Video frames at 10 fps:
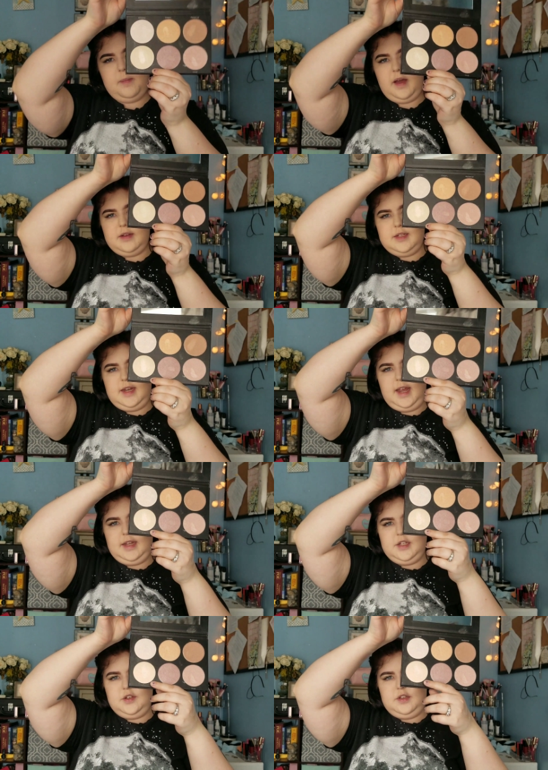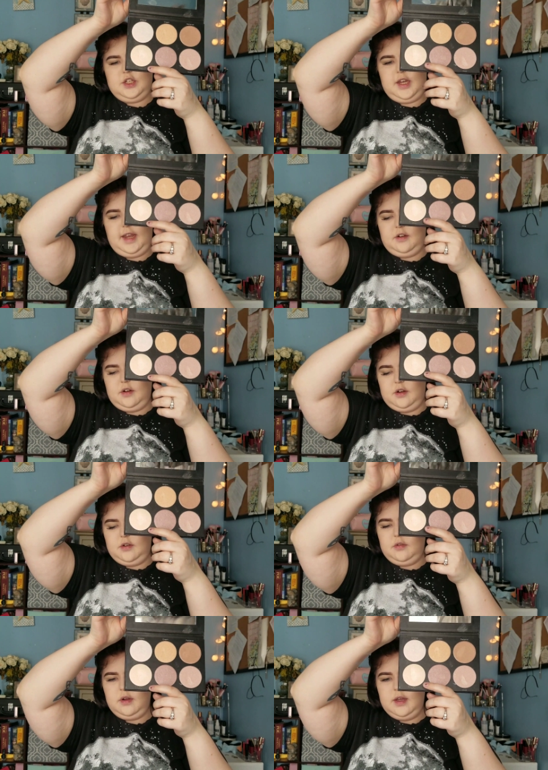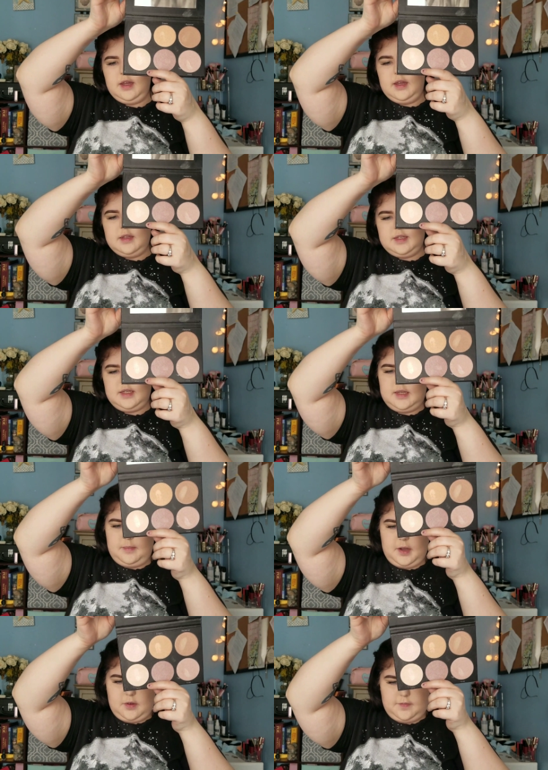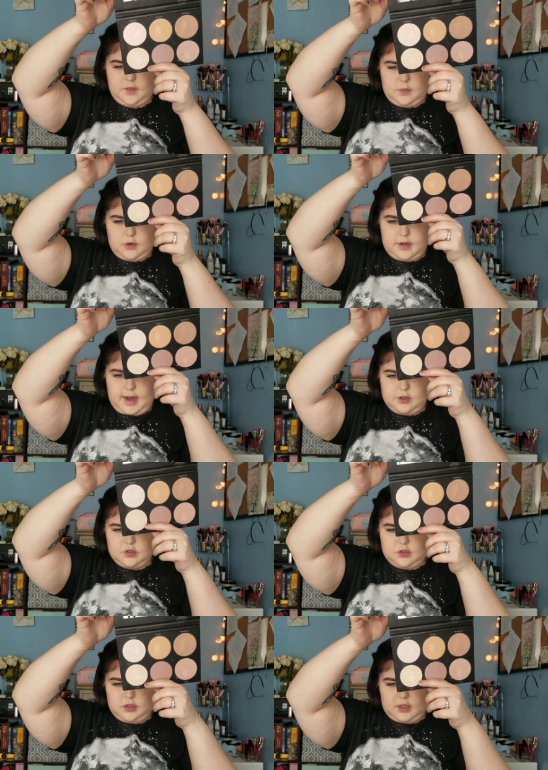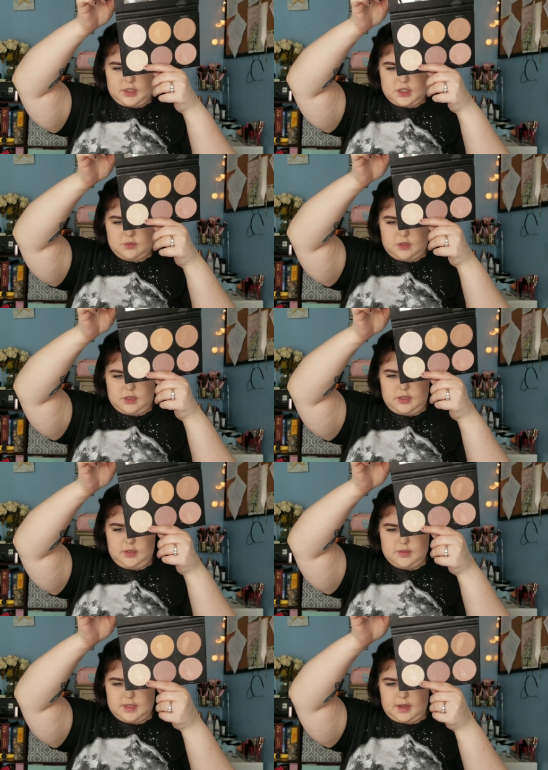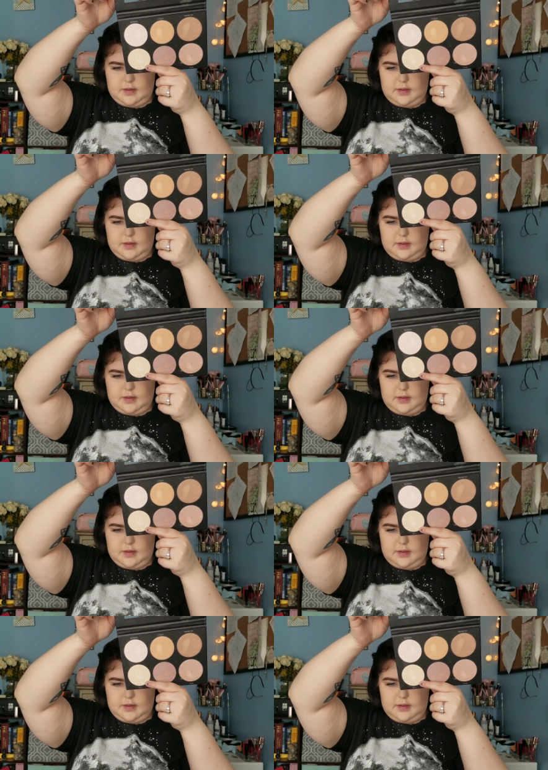palette today and do the shade Glow. Since I'm going for a more natural look, I just want to use that,